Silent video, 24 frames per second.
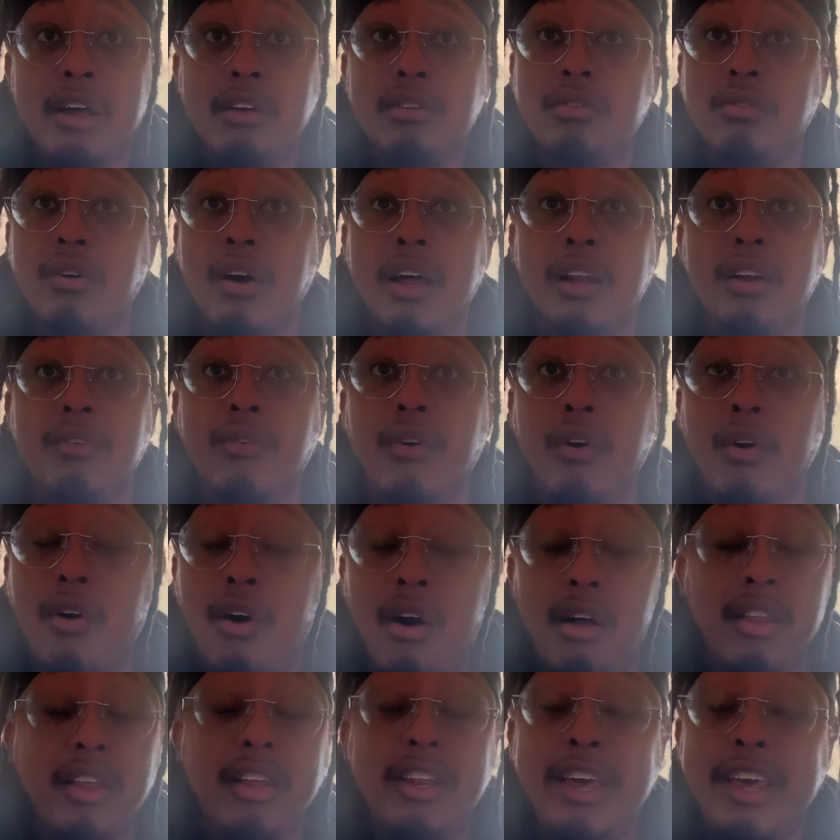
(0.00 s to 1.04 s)
So out of
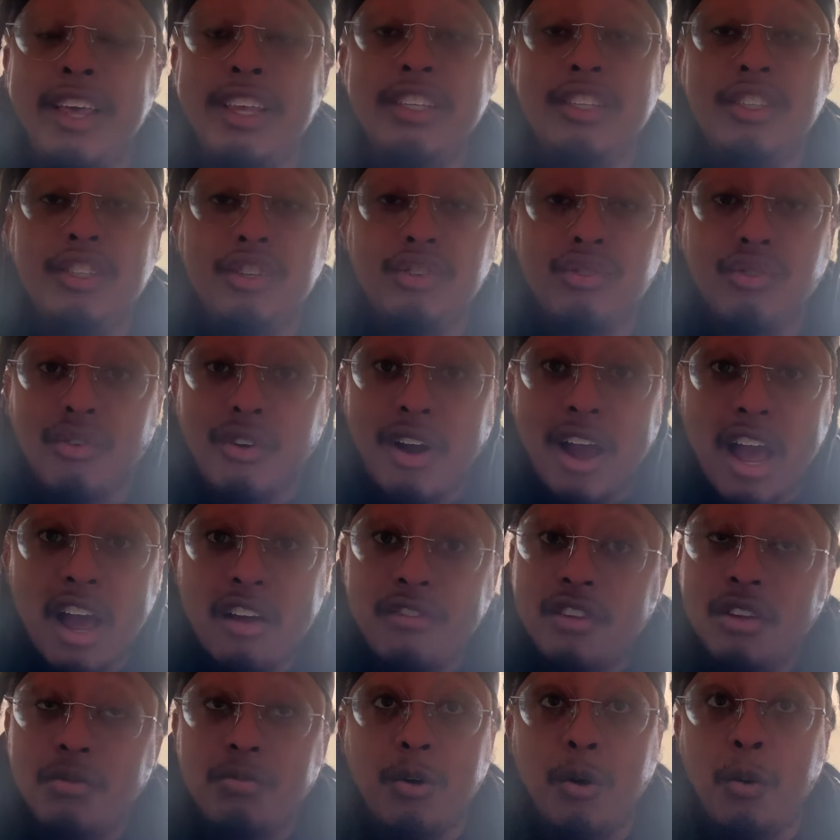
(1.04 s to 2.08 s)
all of these
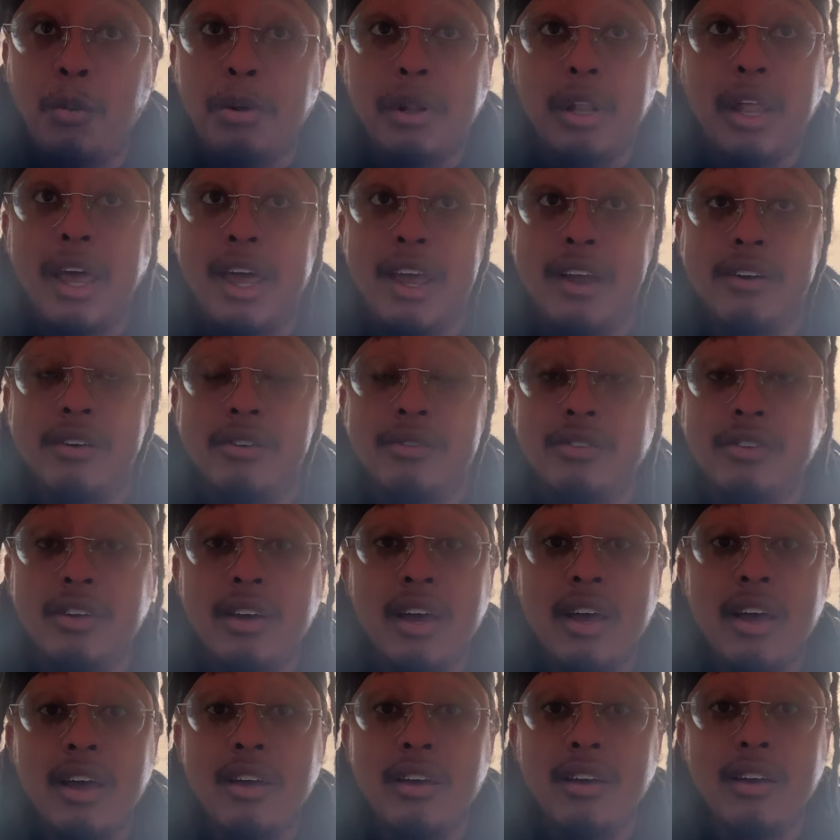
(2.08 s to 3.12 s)
draftable players
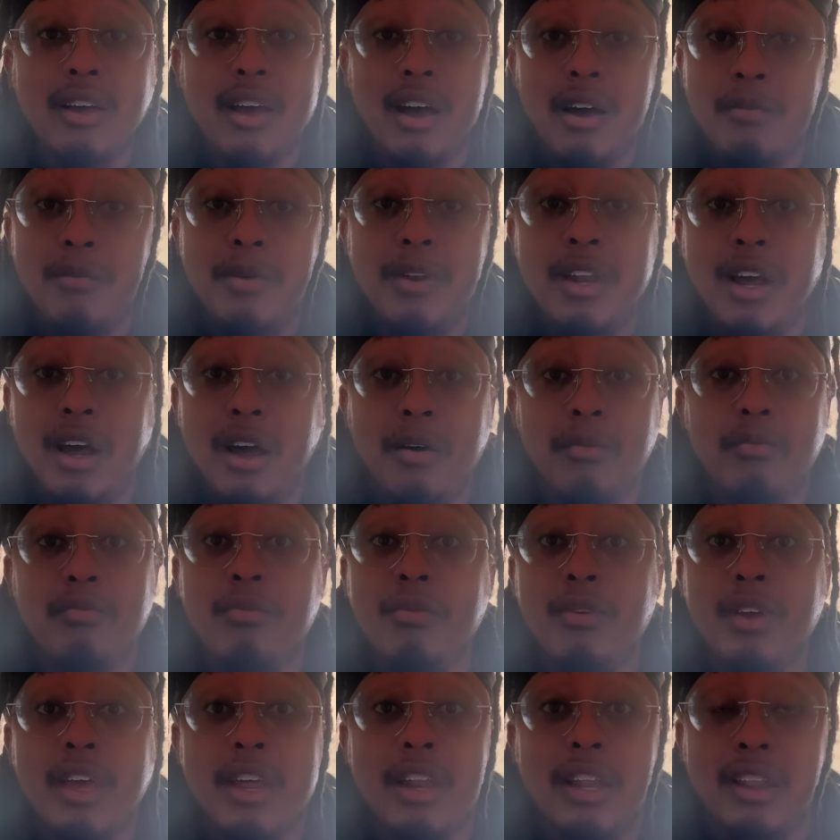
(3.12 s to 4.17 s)
coming
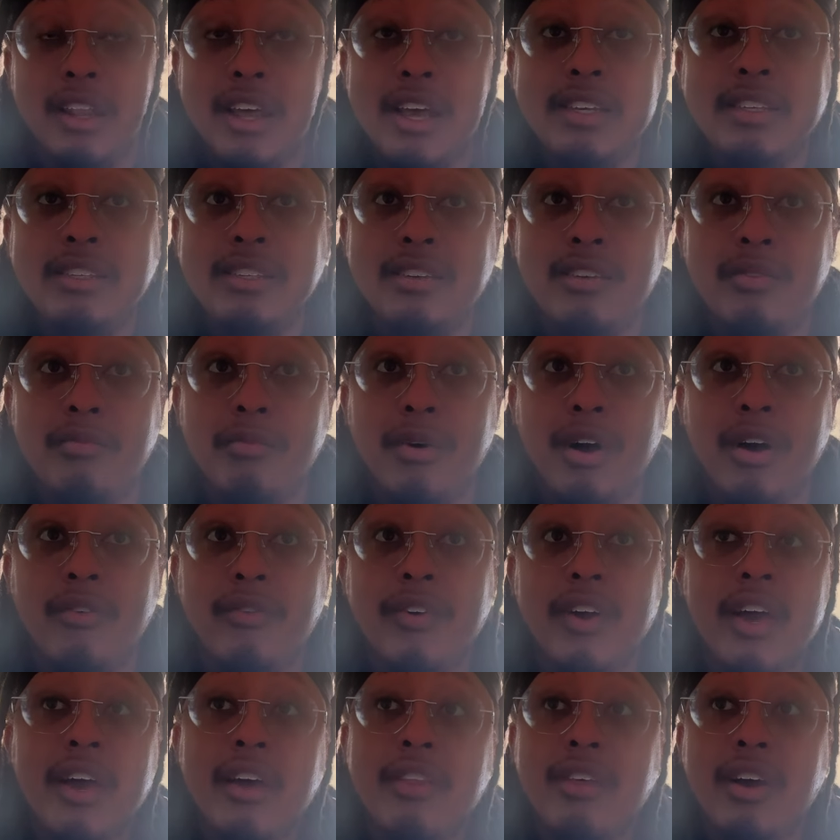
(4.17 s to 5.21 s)
up in less than a
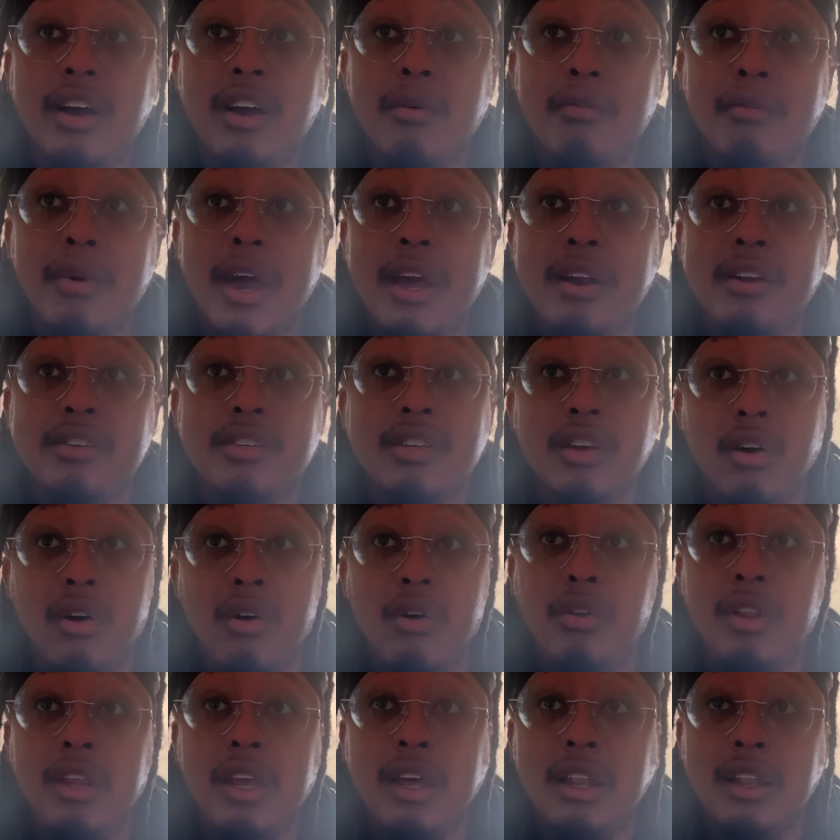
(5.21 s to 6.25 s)
month, the Commanders are
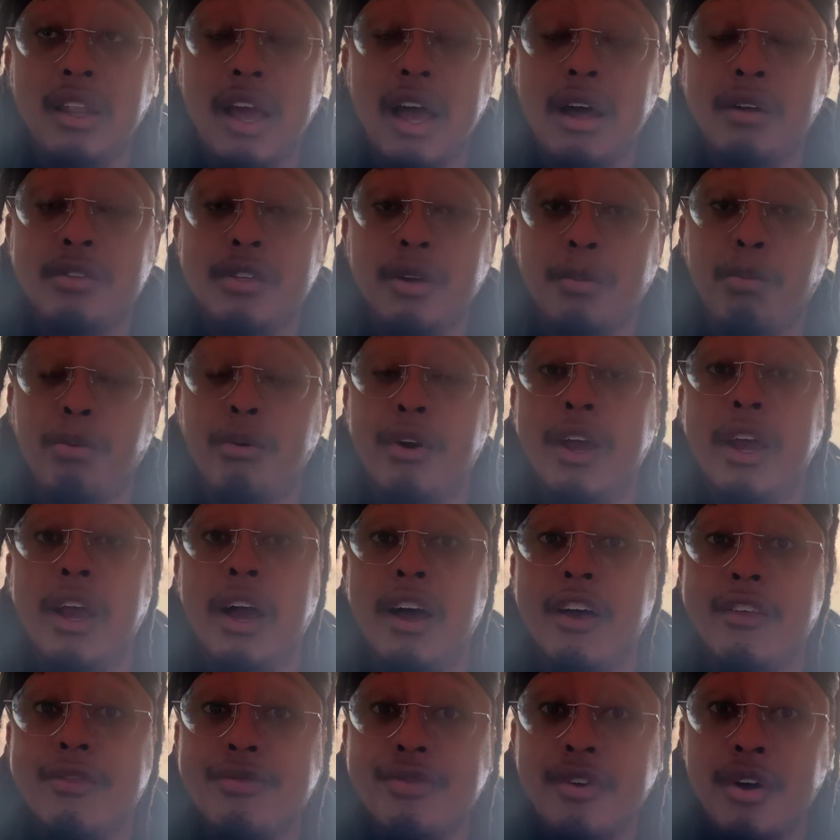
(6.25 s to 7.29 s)
only allowed to bring
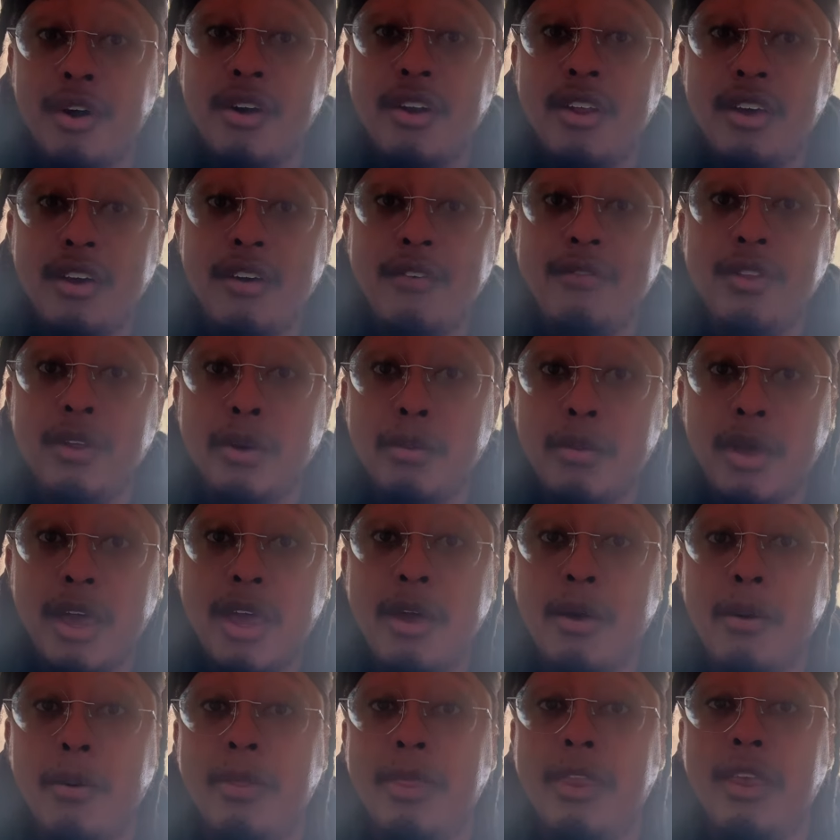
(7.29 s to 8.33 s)
30 of them
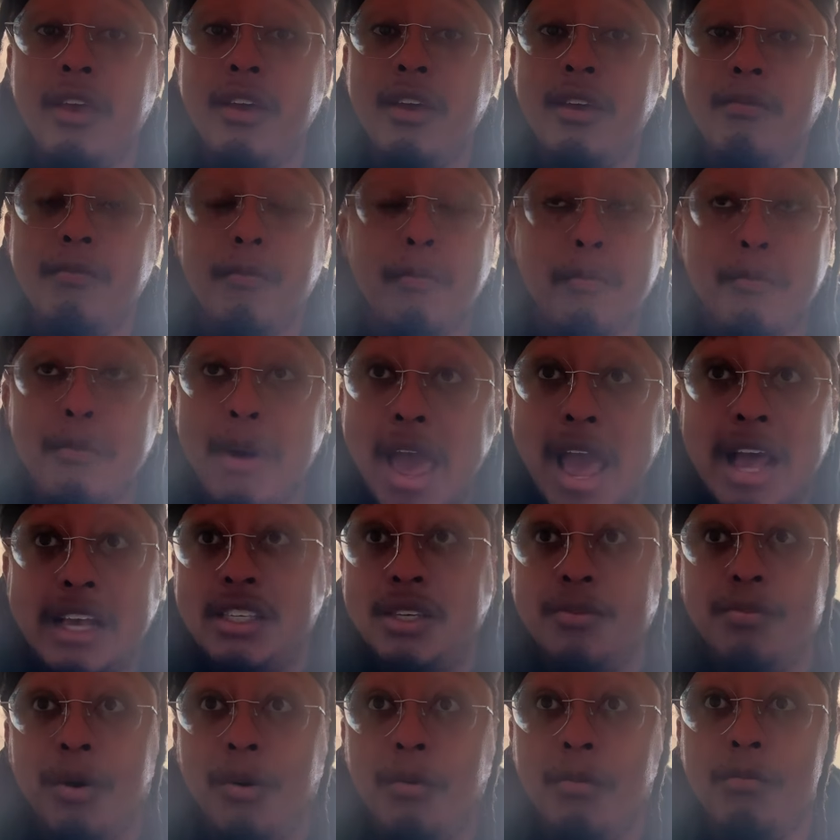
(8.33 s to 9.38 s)
in
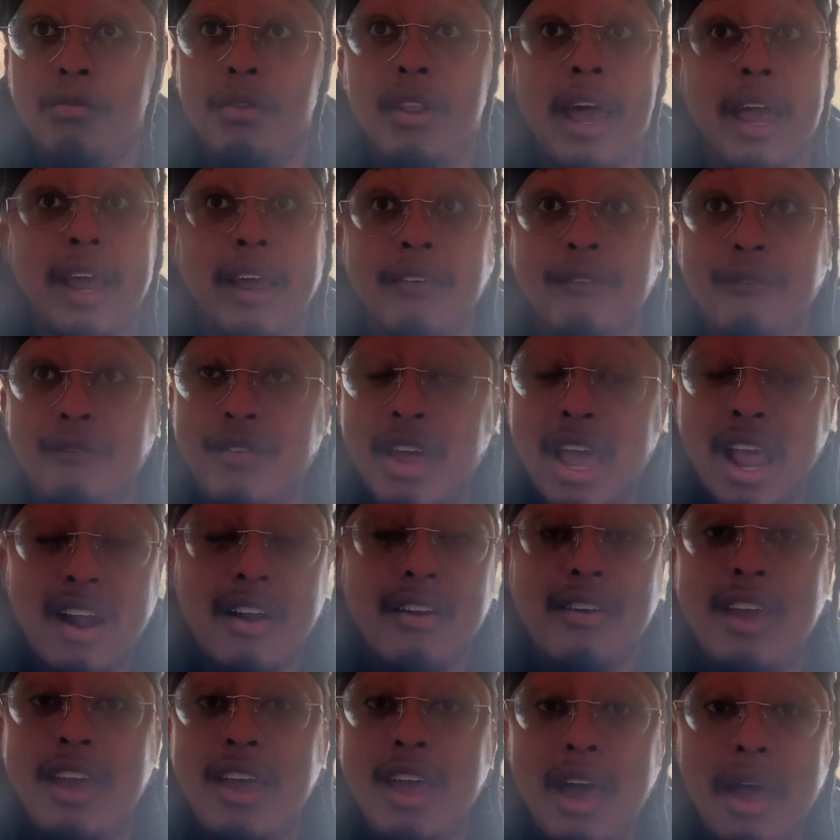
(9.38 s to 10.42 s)
maximum, like
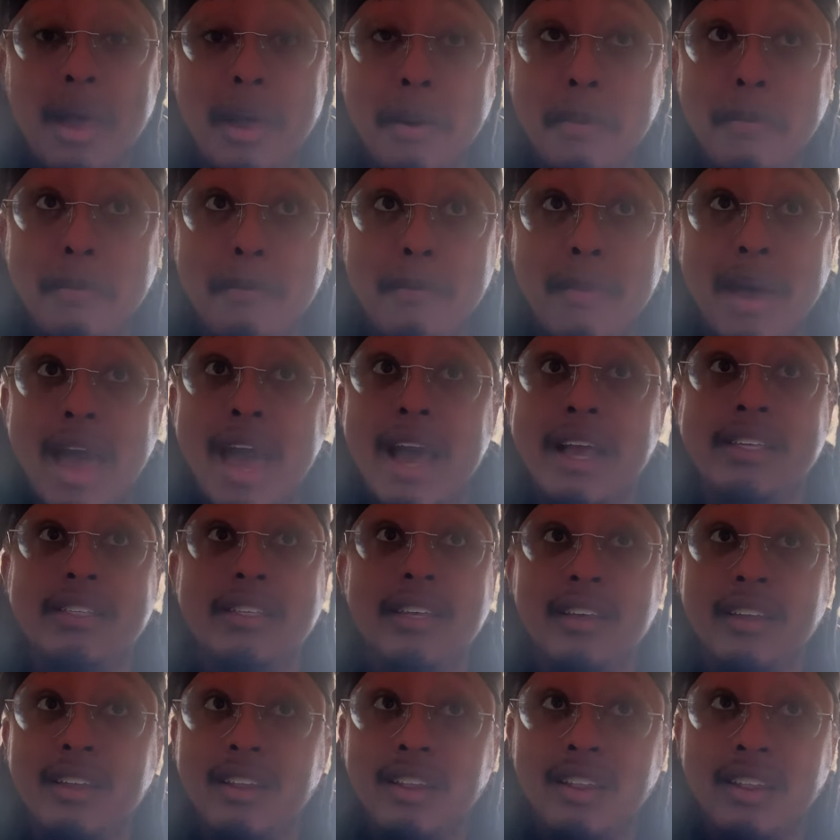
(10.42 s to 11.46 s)
very
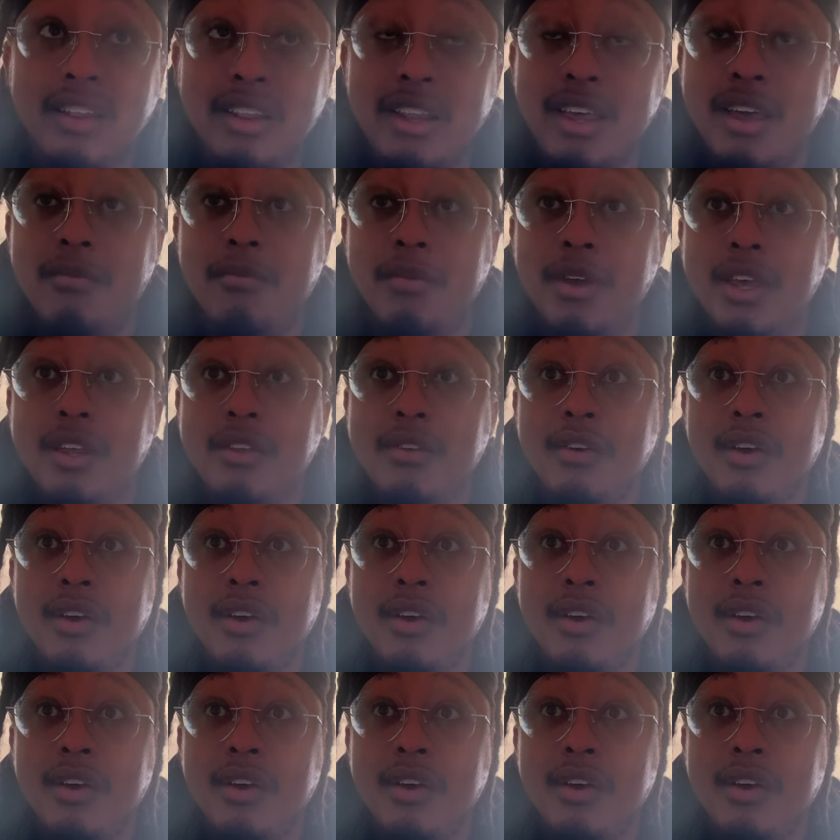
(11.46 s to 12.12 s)
max limit.